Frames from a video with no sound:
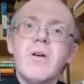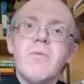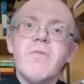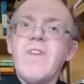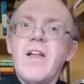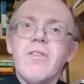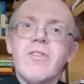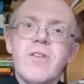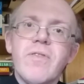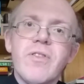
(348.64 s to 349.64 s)

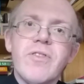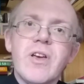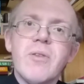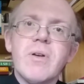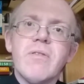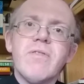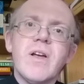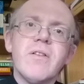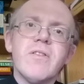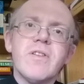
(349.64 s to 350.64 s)
fancy for the sake of being
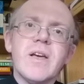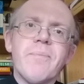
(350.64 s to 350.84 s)
fancy?